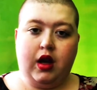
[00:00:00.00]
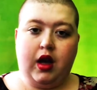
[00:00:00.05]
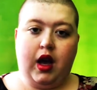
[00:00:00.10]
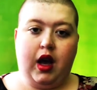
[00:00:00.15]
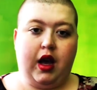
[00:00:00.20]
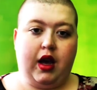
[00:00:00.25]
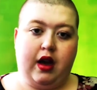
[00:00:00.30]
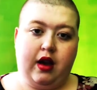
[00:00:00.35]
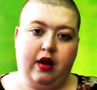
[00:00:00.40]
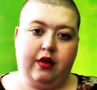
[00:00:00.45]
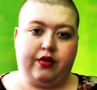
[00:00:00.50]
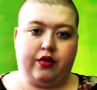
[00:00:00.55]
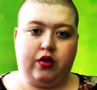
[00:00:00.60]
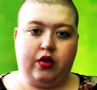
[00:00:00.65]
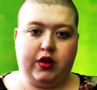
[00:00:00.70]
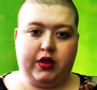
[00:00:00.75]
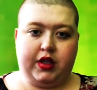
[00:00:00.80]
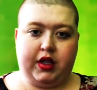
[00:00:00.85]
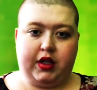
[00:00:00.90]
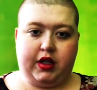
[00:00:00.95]
Of
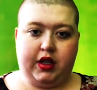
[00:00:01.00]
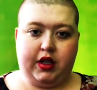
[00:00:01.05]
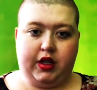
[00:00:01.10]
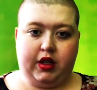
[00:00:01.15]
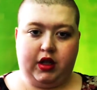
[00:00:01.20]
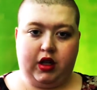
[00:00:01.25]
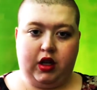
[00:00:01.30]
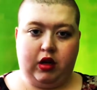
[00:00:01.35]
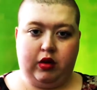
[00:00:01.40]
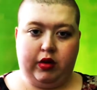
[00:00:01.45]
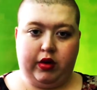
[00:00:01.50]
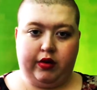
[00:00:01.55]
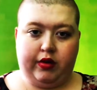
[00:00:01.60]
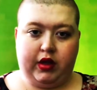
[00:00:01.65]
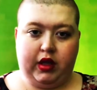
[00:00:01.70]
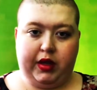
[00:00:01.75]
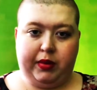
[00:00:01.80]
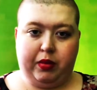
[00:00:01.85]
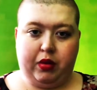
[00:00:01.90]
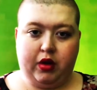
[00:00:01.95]
course I couldn't go. We were
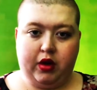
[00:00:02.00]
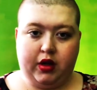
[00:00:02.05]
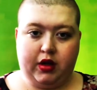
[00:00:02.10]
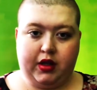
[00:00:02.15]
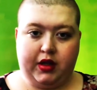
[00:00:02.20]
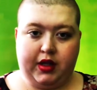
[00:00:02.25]
really poor at the